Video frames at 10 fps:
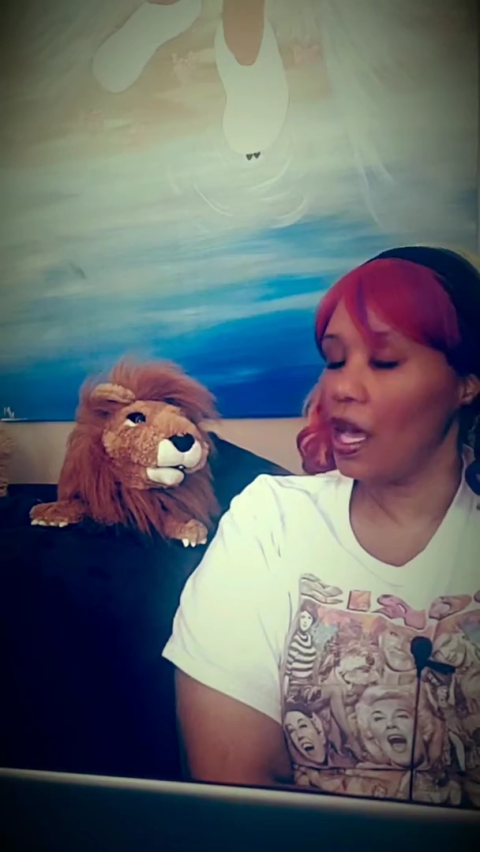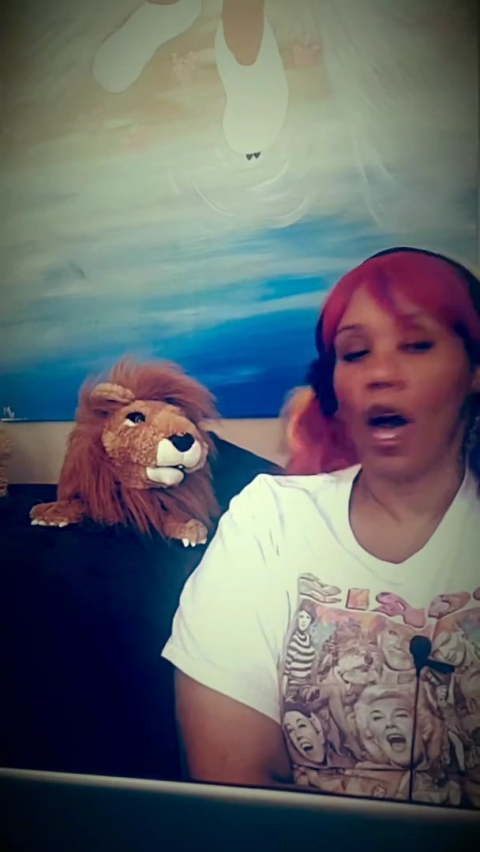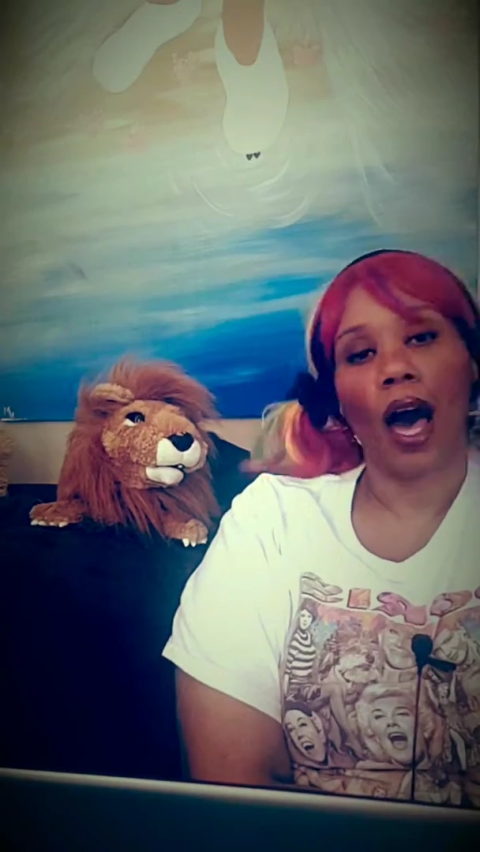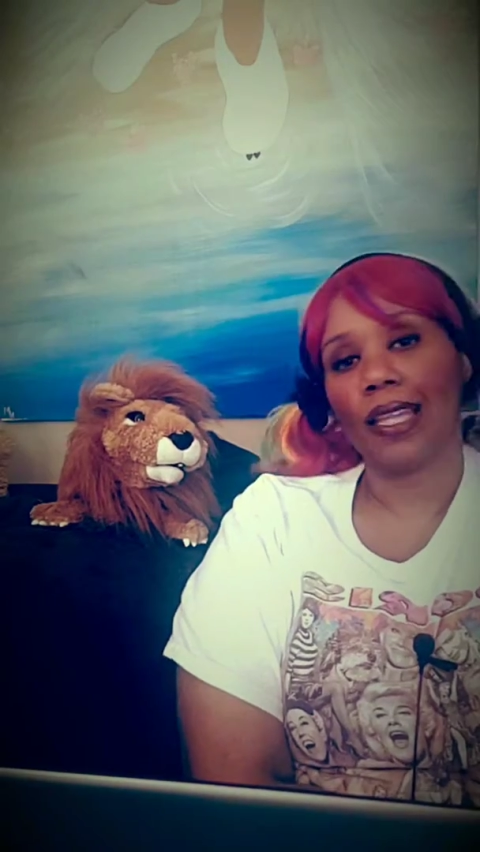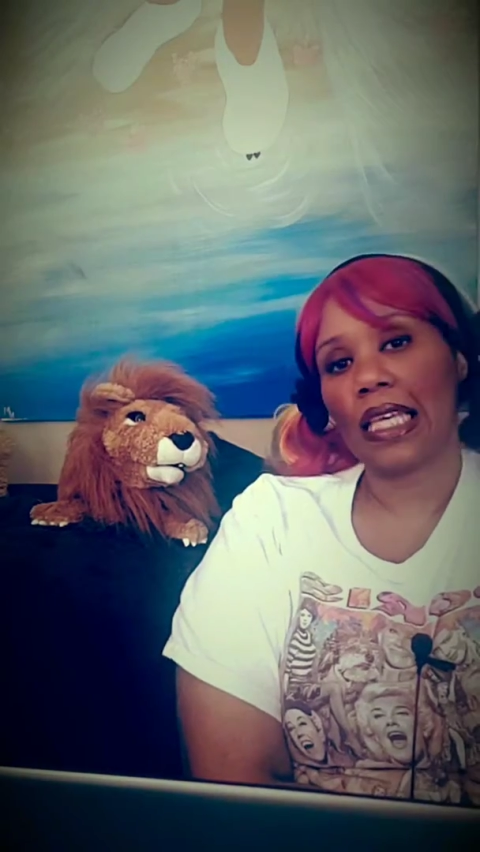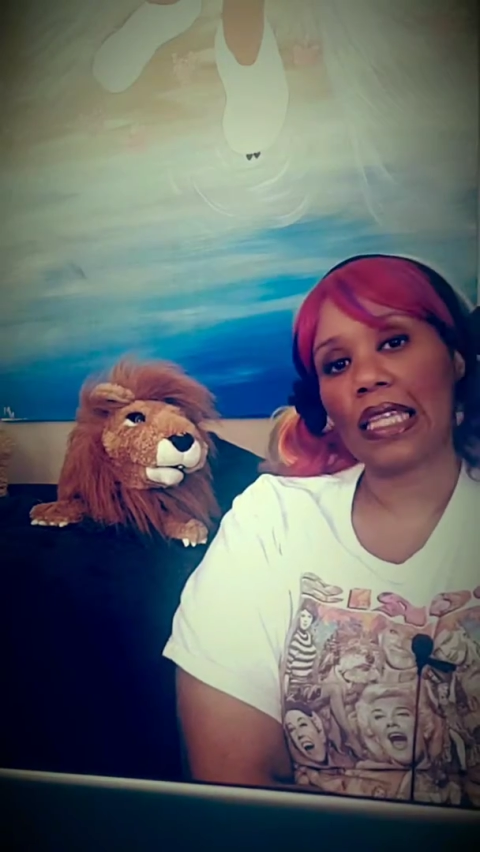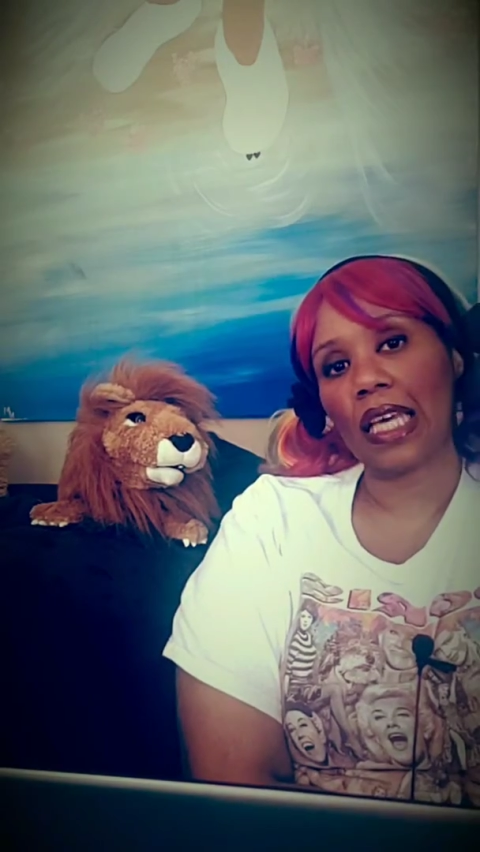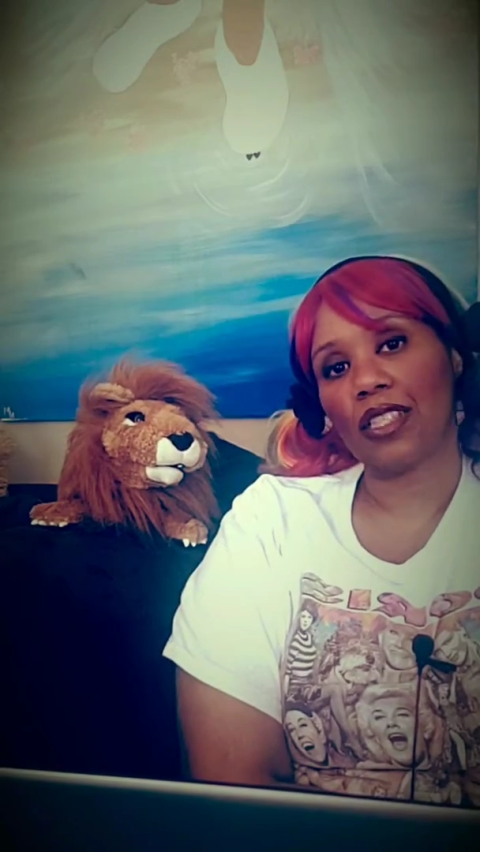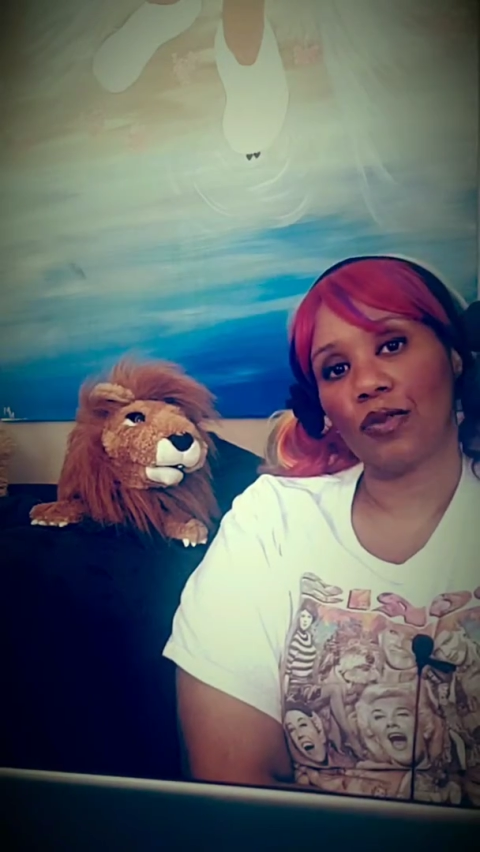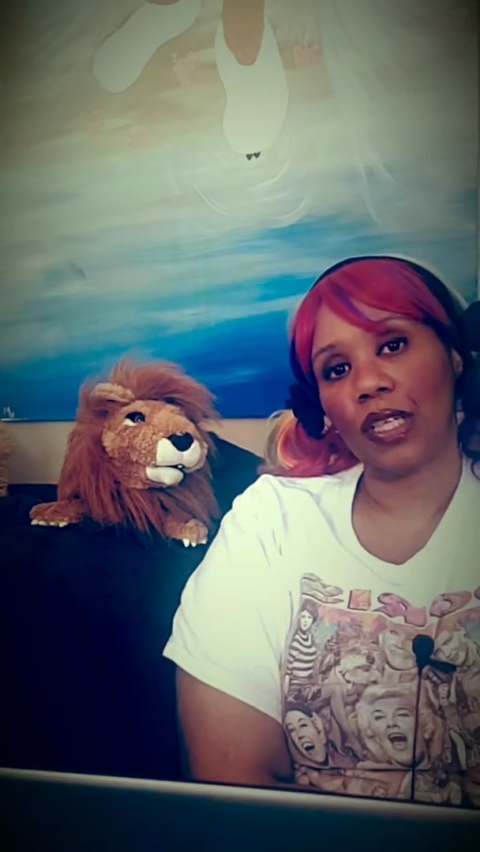I think
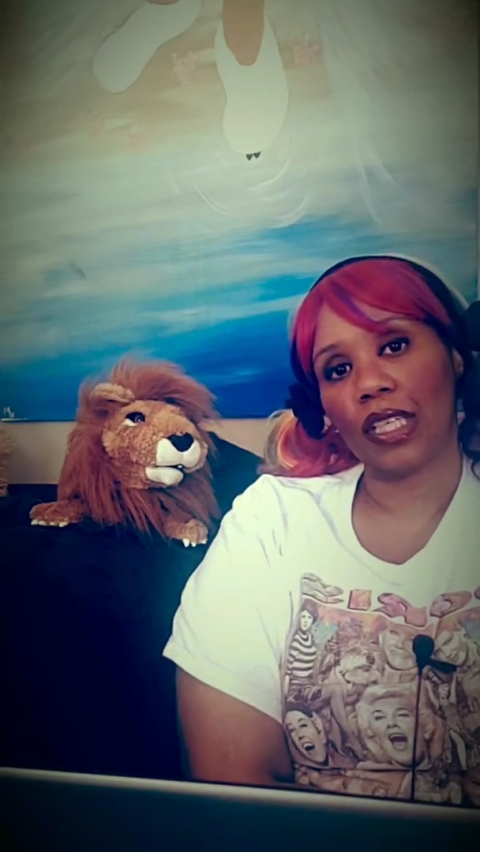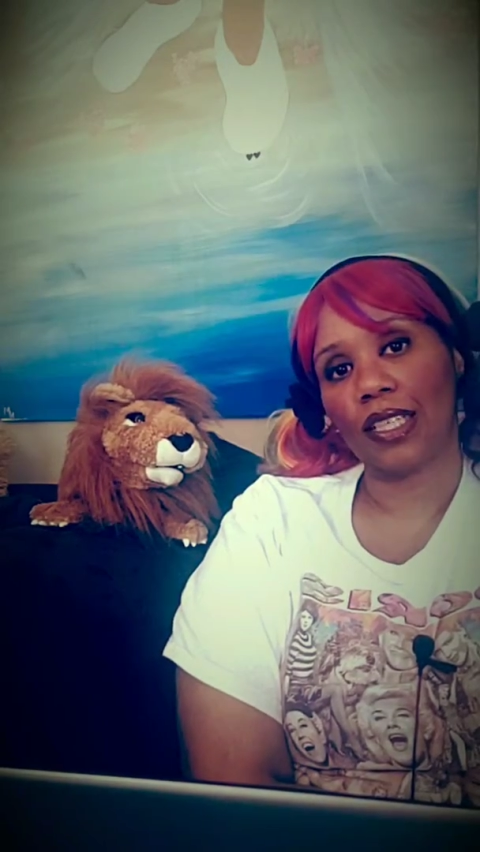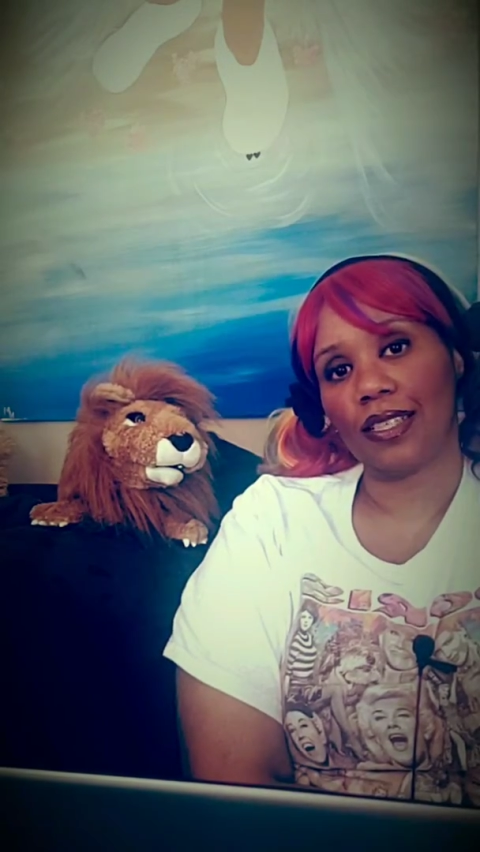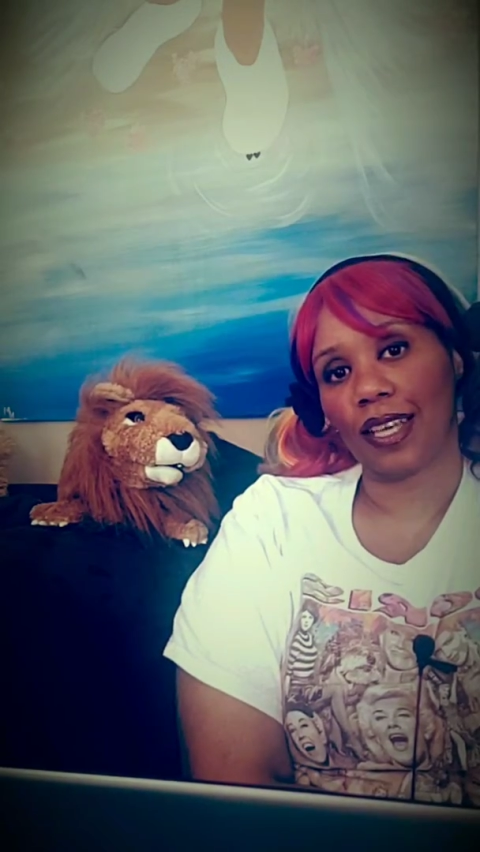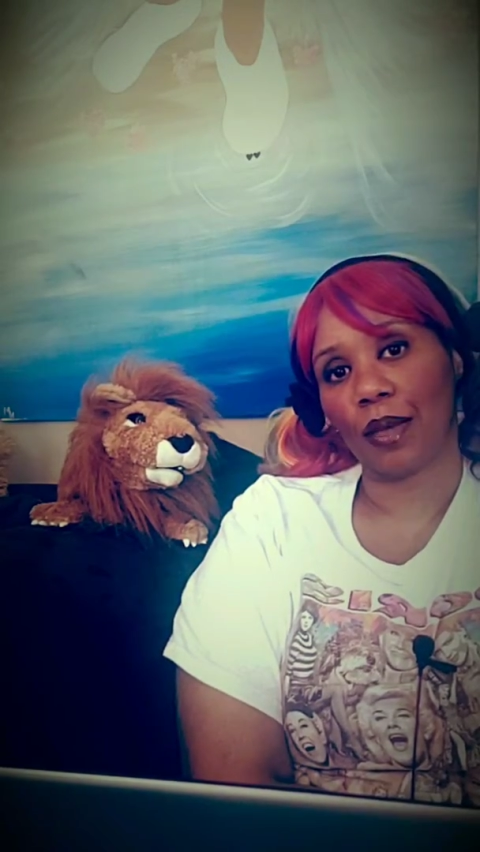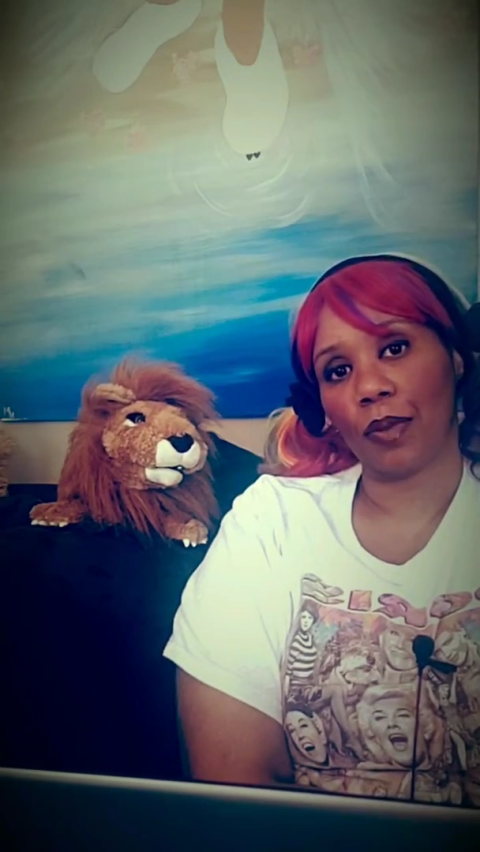that's a really good tip.